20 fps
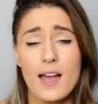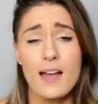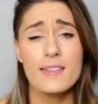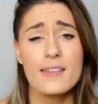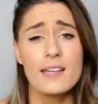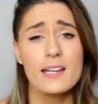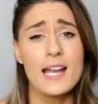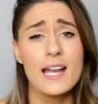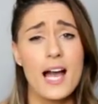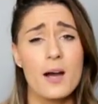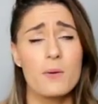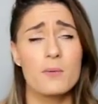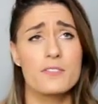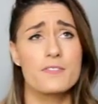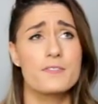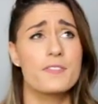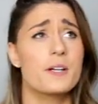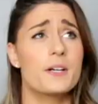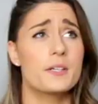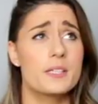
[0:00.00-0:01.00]
And then now a
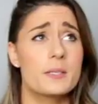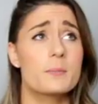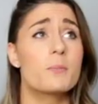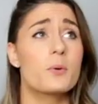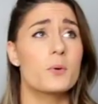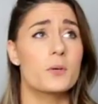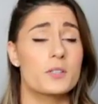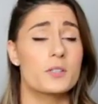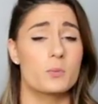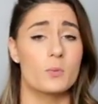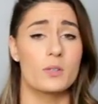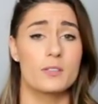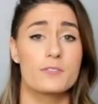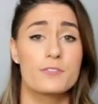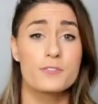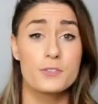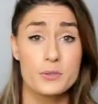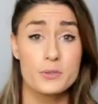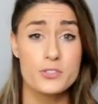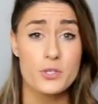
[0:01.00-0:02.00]
very important one,
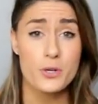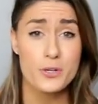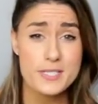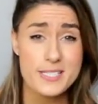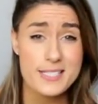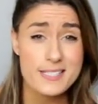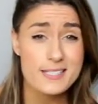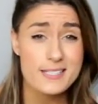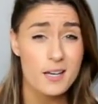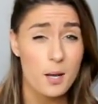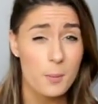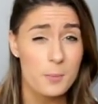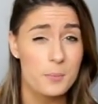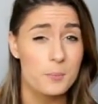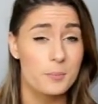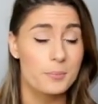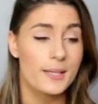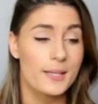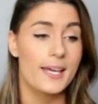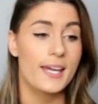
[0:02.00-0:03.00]
food choices come
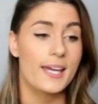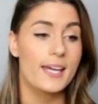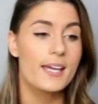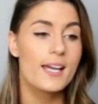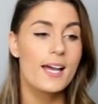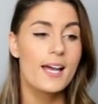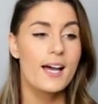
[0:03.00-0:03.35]
in play.